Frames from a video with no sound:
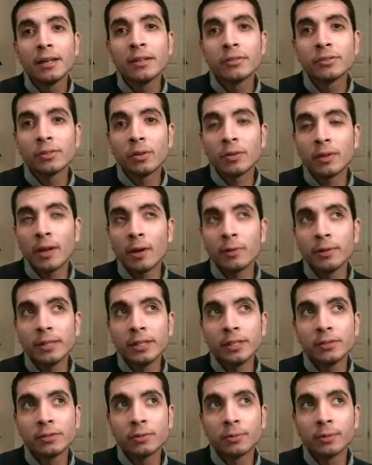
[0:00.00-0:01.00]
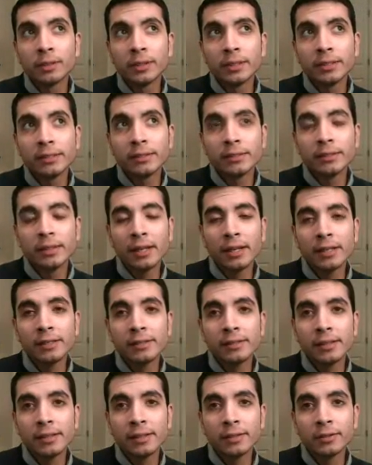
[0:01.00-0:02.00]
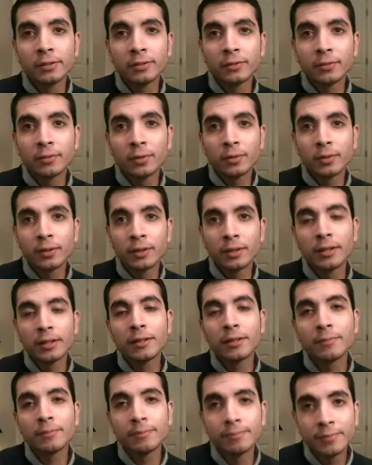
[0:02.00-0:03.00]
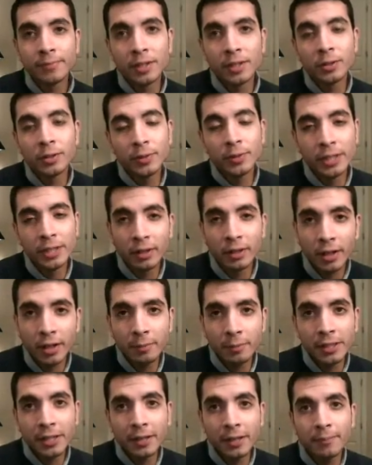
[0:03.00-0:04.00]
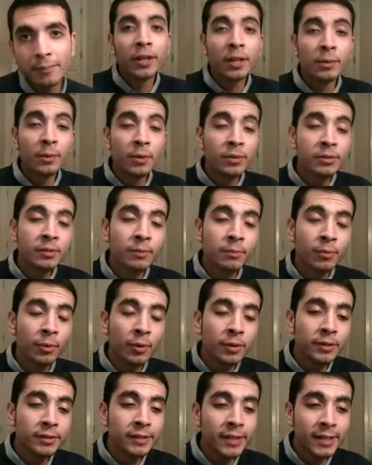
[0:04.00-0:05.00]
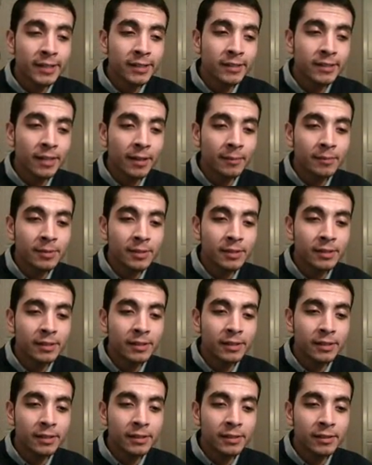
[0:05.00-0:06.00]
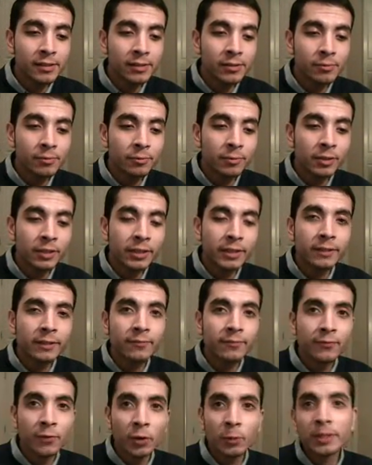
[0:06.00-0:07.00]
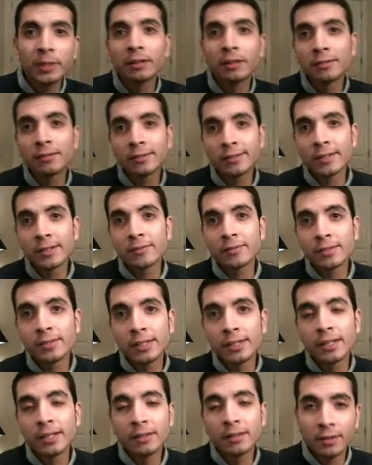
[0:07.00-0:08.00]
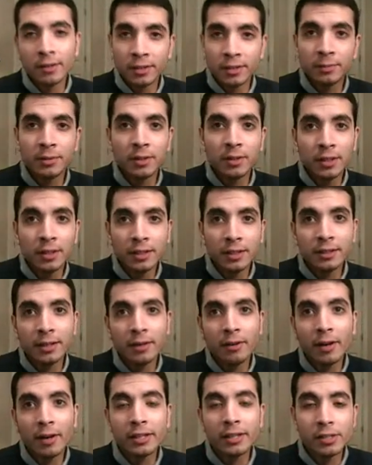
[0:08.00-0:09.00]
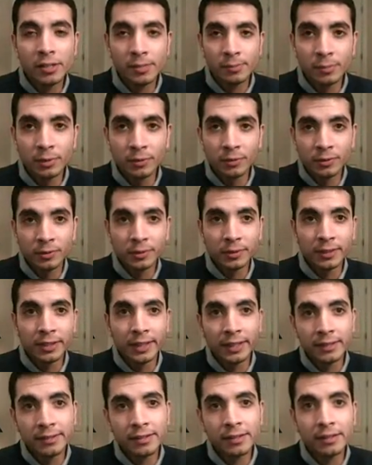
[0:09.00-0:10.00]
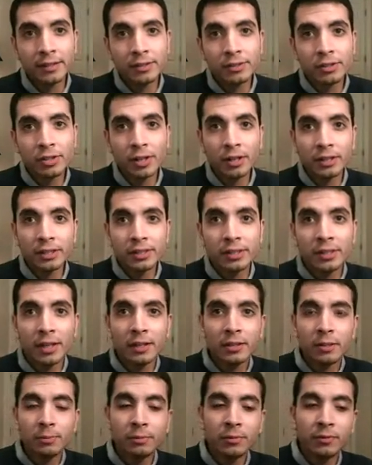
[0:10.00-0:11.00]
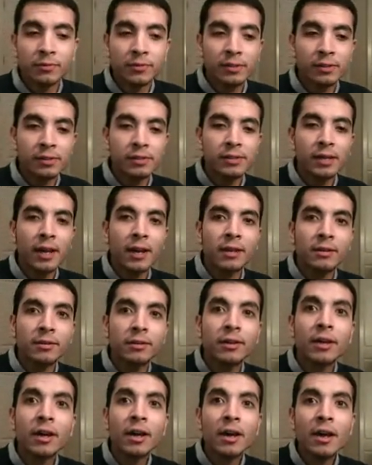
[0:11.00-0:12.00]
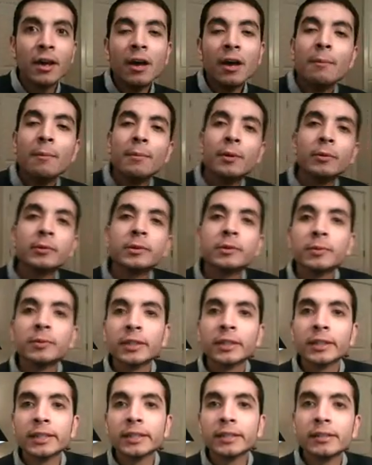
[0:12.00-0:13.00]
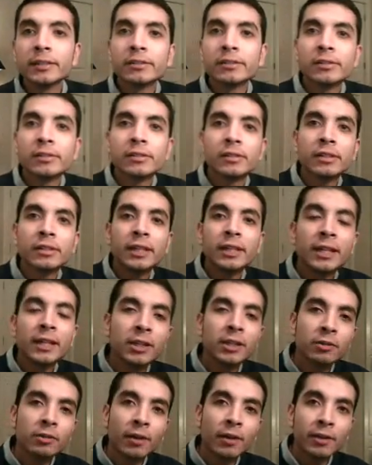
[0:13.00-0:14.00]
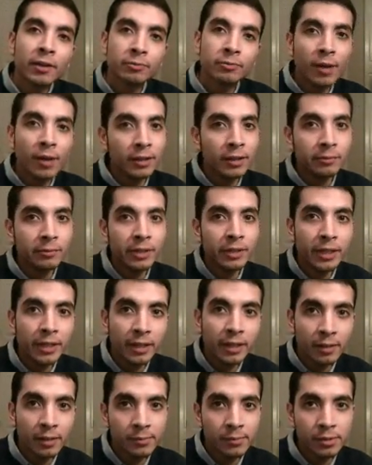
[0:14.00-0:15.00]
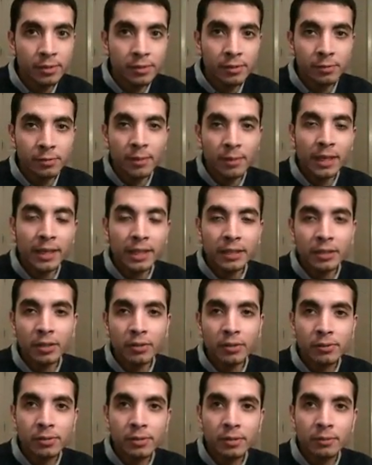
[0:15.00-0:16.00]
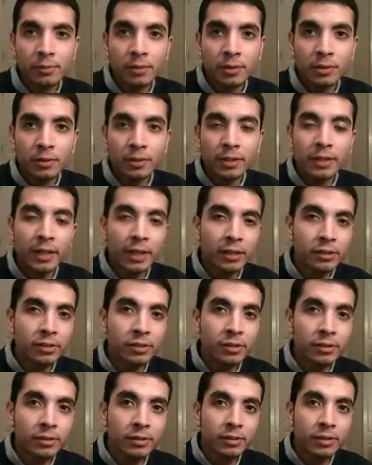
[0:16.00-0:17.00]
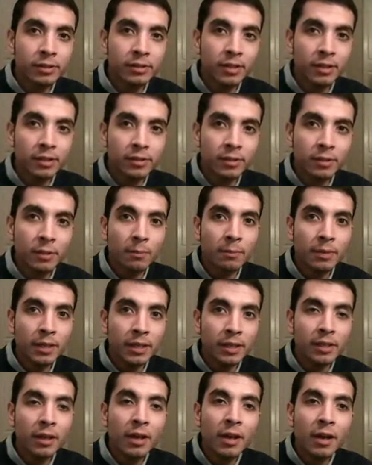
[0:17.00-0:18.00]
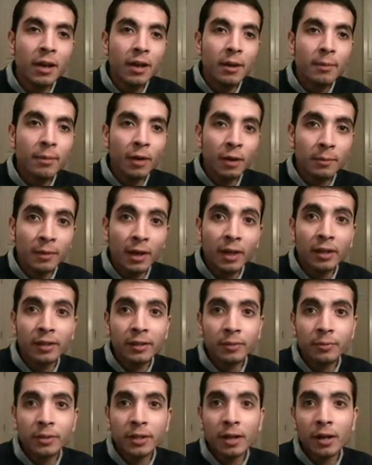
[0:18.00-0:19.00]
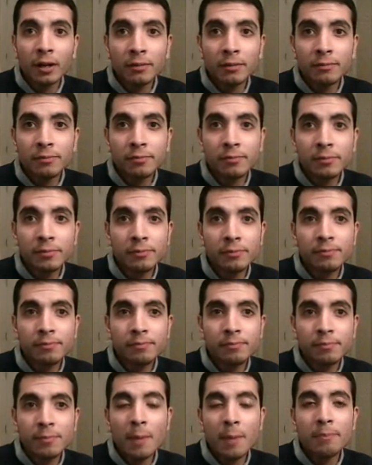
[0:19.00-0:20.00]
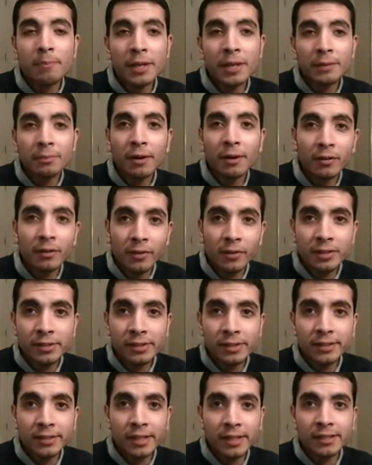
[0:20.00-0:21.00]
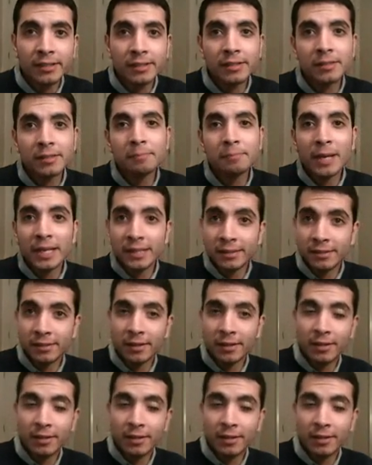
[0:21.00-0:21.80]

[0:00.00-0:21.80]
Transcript: so now we need to release a single for um, the new year coming up. The most important next steps is really affirming ourselves in our community. Now I just moved to Atlanta and John is yet to move to Seattle, but we really need to hit the ground running when it comes to making those communal connections because that's going to be primarily what our a big part of our success is based